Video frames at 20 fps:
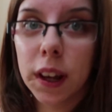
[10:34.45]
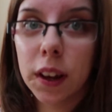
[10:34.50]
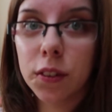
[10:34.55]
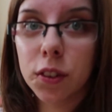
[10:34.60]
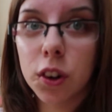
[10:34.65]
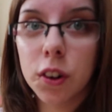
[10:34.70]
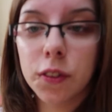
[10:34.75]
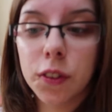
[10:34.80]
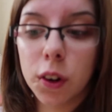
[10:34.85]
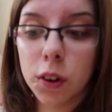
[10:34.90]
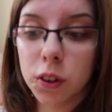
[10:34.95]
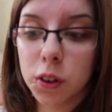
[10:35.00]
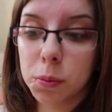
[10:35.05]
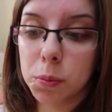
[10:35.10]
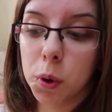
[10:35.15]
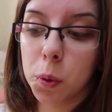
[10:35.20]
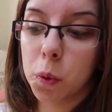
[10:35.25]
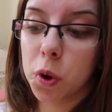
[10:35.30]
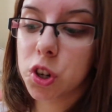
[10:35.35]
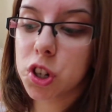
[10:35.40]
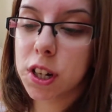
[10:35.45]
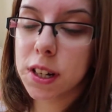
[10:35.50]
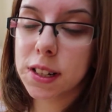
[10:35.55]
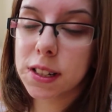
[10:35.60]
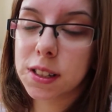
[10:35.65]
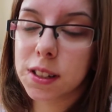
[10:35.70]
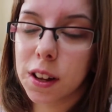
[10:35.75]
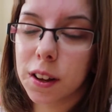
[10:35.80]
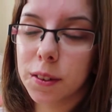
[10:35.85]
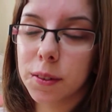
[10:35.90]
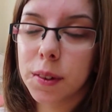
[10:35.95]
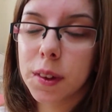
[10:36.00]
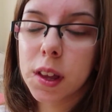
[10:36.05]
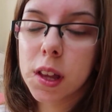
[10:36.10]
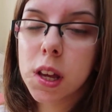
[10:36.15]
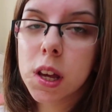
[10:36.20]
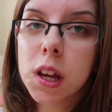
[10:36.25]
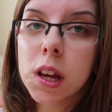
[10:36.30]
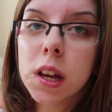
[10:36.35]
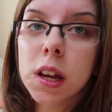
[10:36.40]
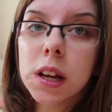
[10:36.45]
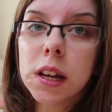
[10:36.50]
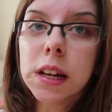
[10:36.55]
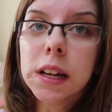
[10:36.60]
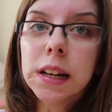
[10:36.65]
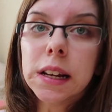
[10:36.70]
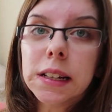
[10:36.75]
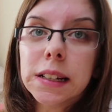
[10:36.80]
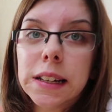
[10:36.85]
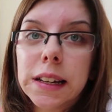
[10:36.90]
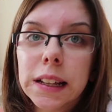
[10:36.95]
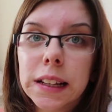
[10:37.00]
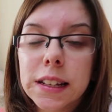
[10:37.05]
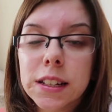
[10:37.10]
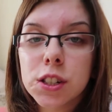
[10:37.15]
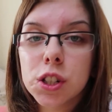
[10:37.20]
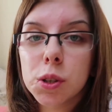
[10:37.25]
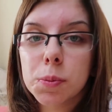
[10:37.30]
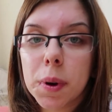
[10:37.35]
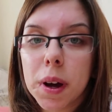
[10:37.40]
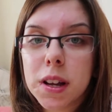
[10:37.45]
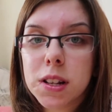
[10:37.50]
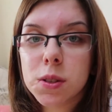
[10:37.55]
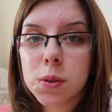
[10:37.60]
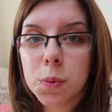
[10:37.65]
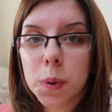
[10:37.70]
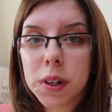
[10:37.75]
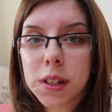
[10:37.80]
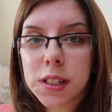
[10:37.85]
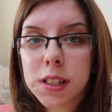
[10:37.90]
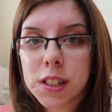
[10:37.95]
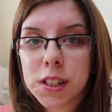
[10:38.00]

I've got to fold some more washing, so killing 2 birds with 1